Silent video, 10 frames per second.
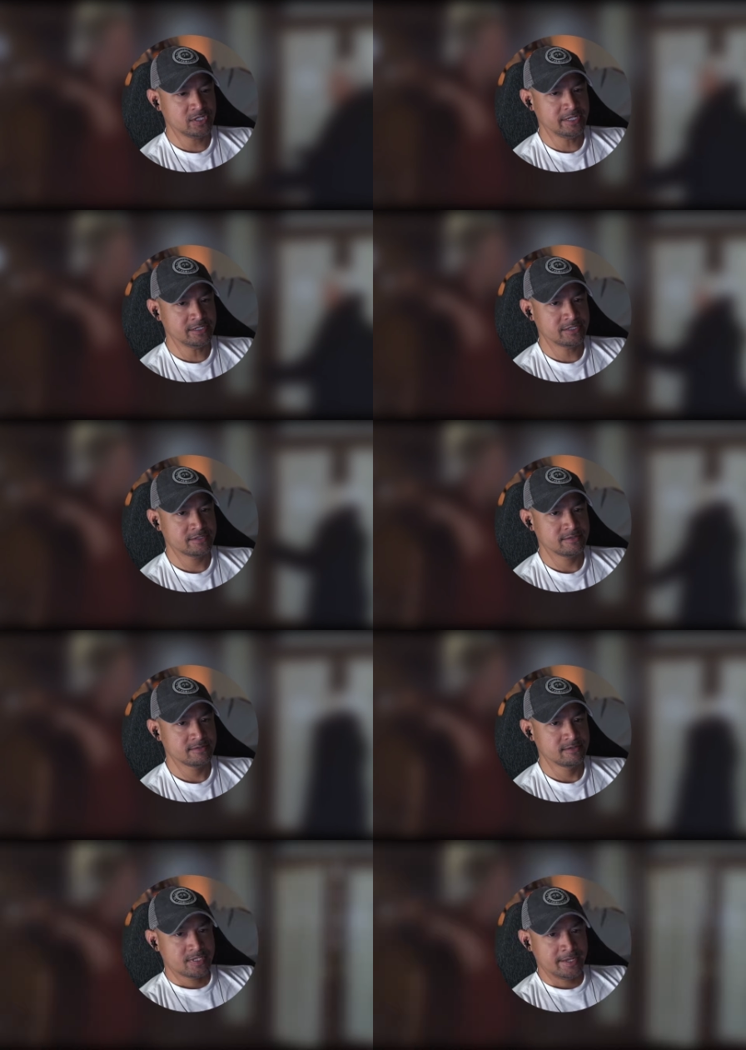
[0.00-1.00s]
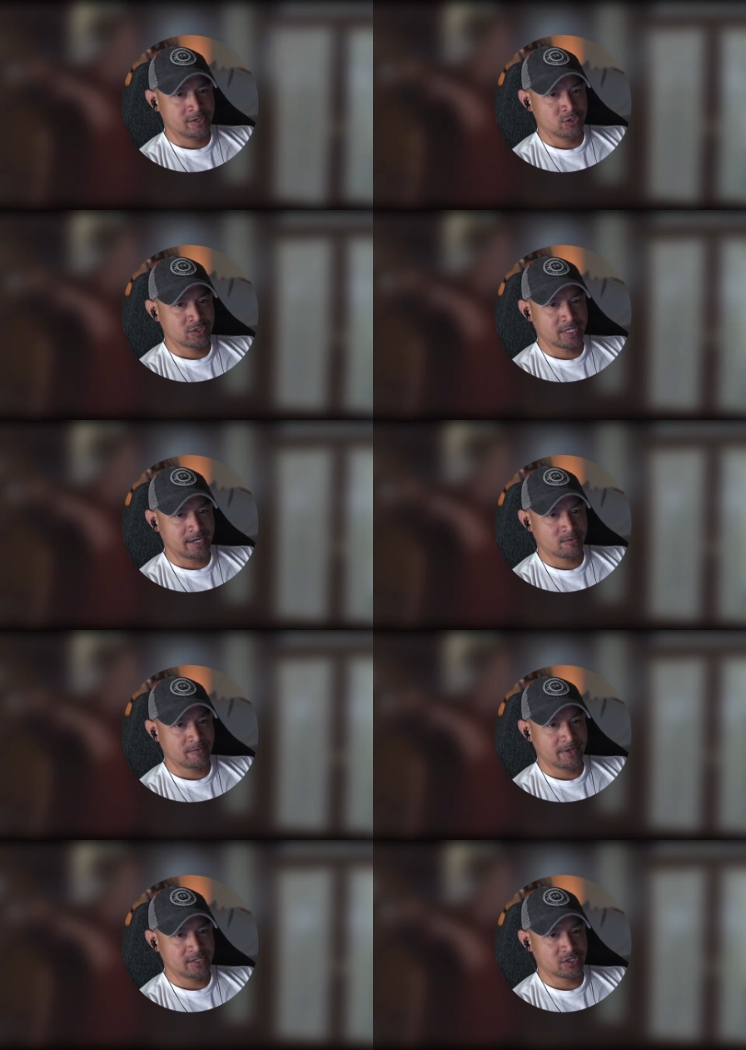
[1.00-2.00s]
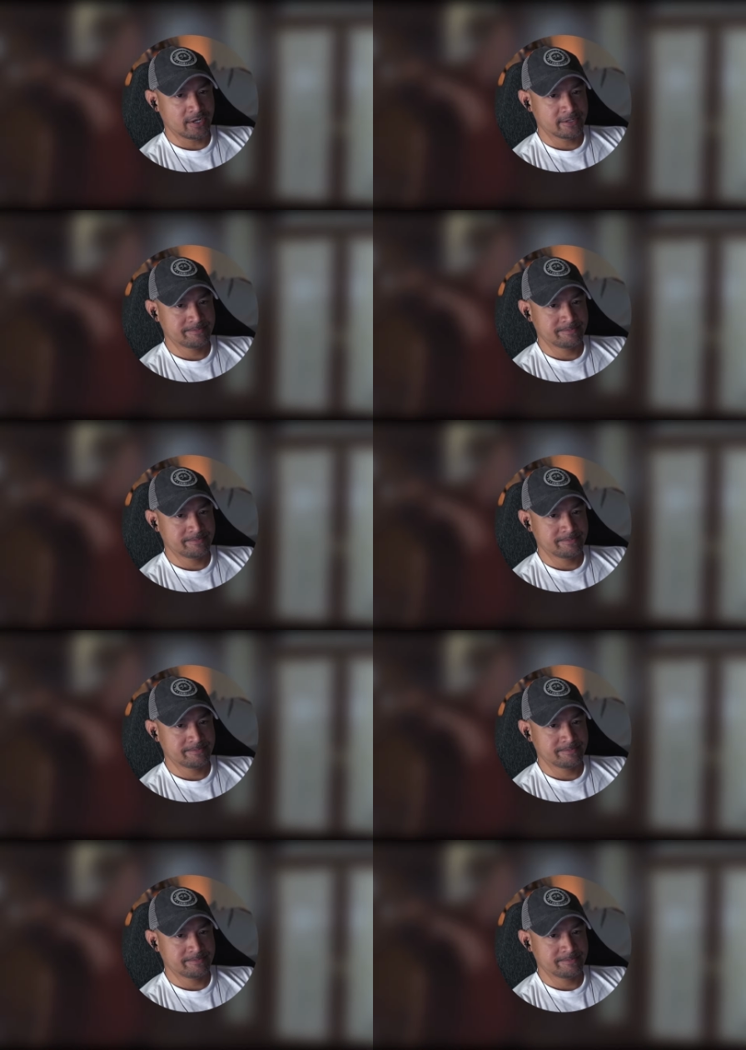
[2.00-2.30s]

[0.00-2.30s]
Jeez. Senator's getting revenge on